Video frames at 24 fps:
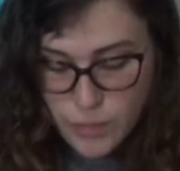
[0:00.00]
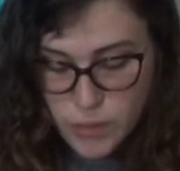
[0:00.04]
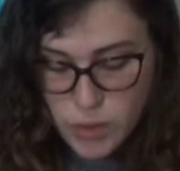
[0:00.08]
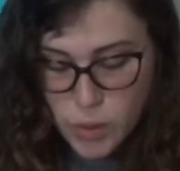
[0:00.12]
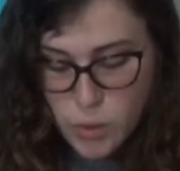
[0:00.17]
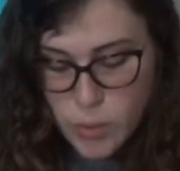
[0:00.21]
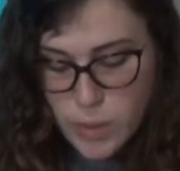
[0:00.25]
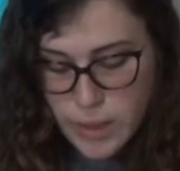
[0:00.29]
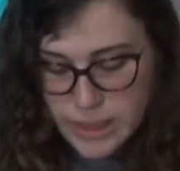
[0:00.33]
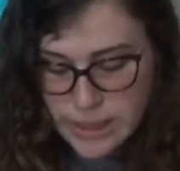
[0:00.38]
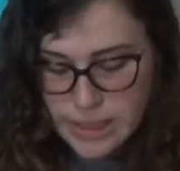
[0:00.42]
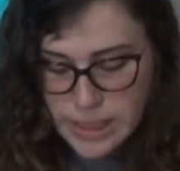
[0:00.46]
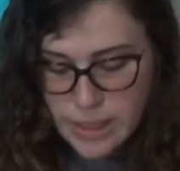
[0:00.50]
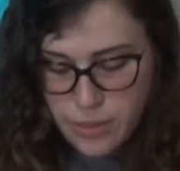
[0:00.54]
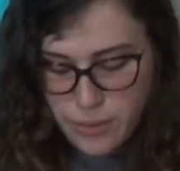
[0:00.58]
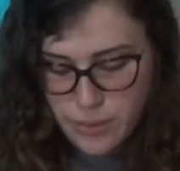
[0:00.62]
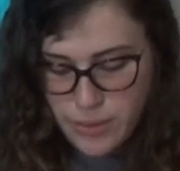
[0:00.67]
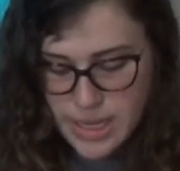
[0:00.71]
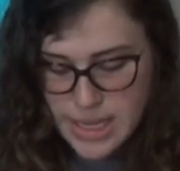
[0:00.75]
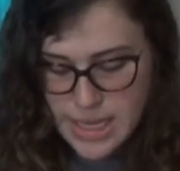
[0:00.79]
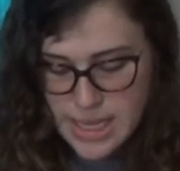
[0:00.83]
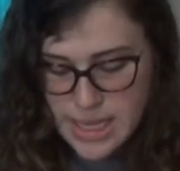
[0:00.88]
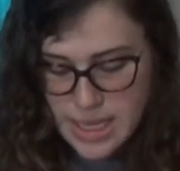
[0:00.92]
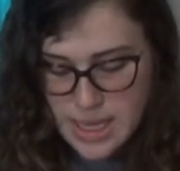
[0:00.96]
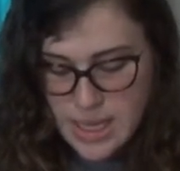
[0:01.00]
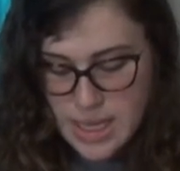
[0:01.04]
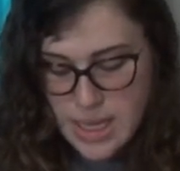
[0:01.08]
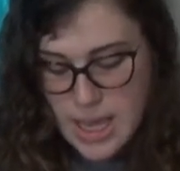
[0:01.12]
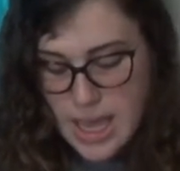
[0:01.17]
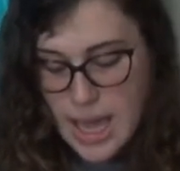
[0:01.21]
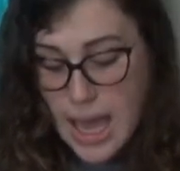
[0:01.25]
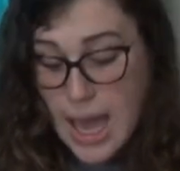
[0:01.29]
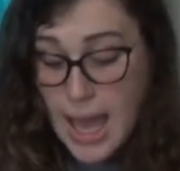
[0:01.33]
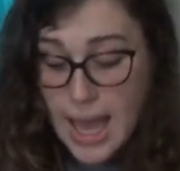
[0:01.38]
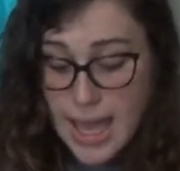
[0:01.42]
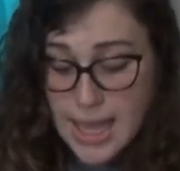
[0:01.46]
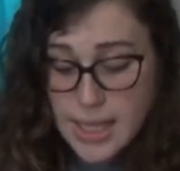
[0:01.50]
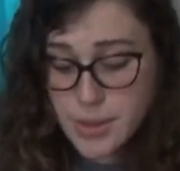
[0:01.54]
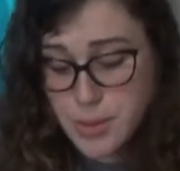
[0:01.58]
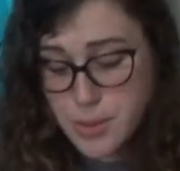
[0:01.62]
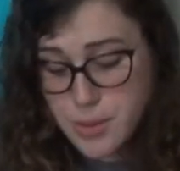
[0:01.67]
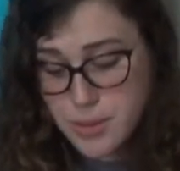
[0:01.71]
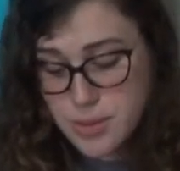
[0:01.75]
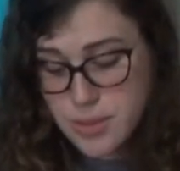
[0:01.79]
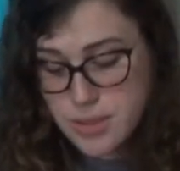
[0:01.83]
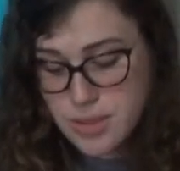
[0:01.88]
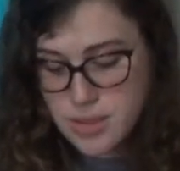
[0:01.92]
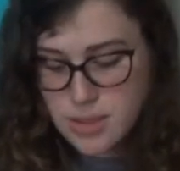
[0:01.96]
Quickly, 3 "Hi,
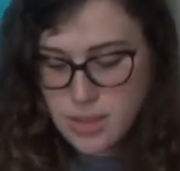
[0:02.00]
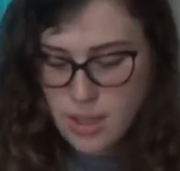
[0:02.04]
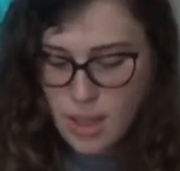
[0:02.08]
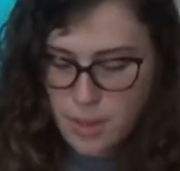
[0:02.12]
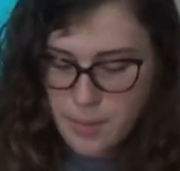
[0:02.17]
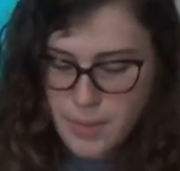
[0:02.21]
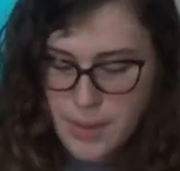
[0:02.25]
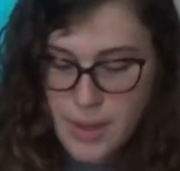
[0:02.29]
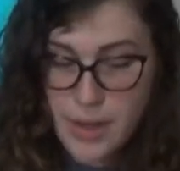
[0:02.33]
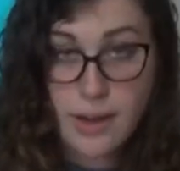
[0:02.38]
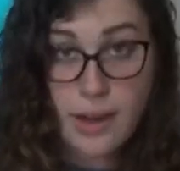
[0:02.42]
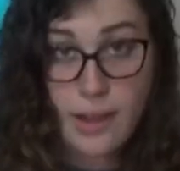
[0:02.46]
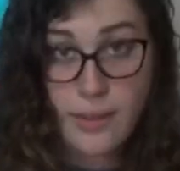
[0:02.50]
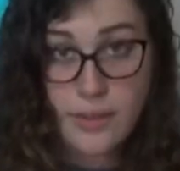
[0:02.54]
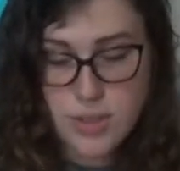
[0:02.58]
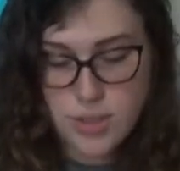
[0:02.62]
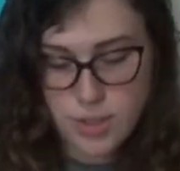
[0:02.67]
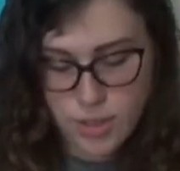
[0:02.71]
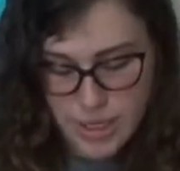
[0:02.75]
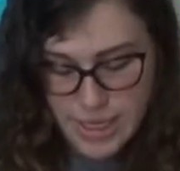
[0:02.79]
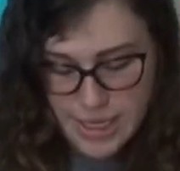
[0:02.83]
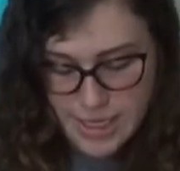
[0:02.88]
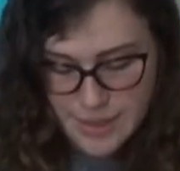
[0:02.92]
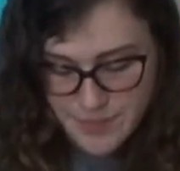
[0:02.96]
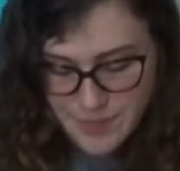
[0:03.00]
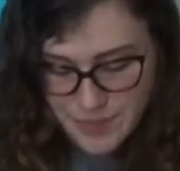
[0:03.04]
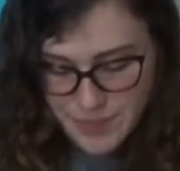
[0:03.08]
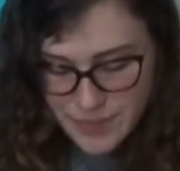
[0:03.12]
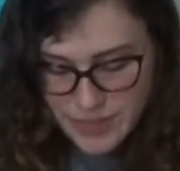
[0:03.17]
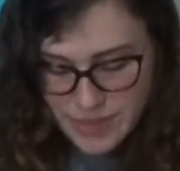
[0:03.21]
Lukes" appeared on the screen.